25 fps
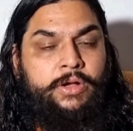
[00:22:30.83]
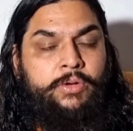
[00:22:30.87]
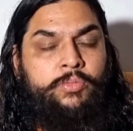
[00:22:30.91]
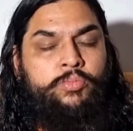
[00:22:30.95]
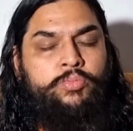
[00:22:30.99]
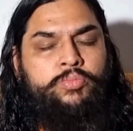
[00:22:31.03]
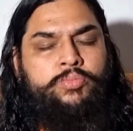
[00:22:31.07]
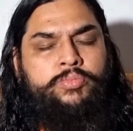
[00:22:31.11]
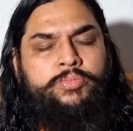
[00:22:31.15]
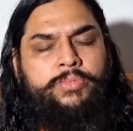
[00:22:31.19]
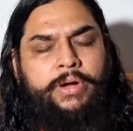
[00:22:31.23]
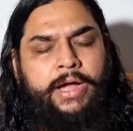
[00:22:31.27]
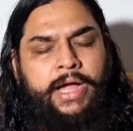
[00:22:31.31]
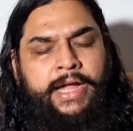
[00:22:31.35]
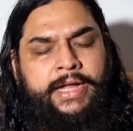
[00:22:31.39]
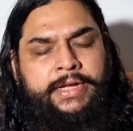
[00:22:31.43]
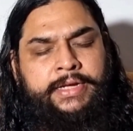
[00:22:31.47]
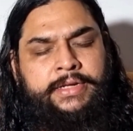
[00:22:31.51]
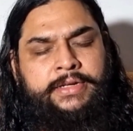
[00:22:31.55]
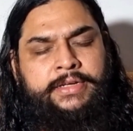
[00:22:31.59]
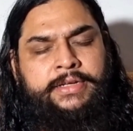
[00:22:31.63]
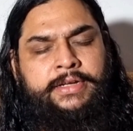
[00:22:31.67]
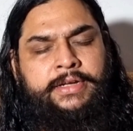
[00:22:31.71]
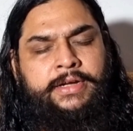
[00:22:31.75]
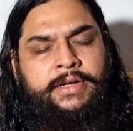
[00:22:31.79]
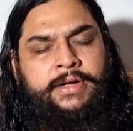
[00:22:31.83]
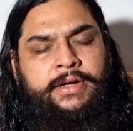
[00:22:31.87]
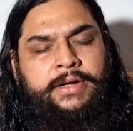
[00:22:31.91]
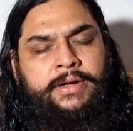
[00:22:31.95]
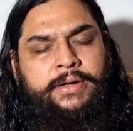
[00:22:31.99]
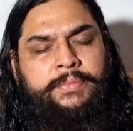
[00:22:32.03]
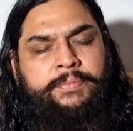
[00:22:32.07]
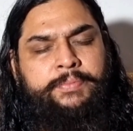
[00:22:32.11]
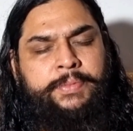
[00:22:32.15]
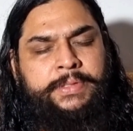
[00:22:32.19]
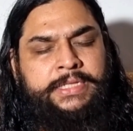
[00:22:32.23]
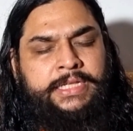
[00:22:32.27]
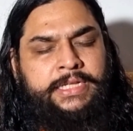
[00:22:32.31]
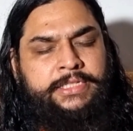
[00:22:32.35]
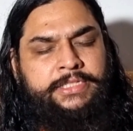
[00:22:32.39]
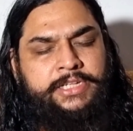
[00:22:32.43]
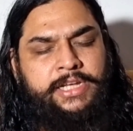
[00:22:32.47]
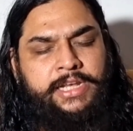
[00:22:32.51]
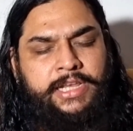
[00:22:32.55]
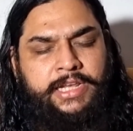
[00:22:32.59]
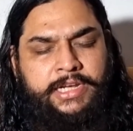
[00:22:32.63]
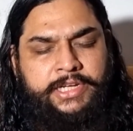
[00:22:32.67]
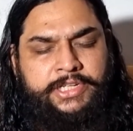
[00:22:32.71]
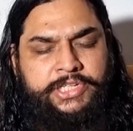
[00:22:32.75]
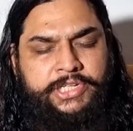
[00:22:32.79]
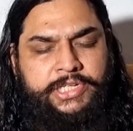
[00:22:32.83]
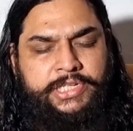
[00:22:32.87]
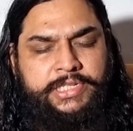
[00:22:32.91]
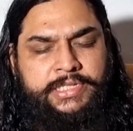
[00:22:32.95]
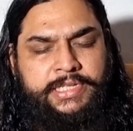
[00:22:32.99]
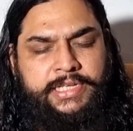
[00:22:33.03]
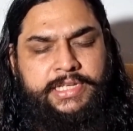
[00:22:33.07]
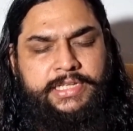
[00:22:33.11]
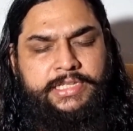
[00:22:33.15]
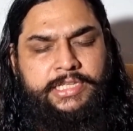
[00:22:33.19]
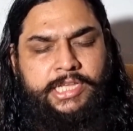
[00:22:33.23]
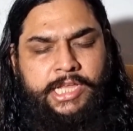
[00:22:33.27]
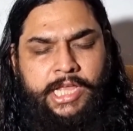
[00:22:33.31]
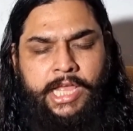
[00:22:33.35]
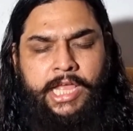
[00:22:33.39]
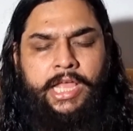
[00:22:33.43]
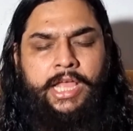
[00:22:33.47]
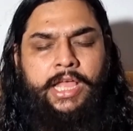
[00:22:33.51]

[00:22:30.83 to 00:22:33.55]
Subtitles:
and Patanjali Rishi says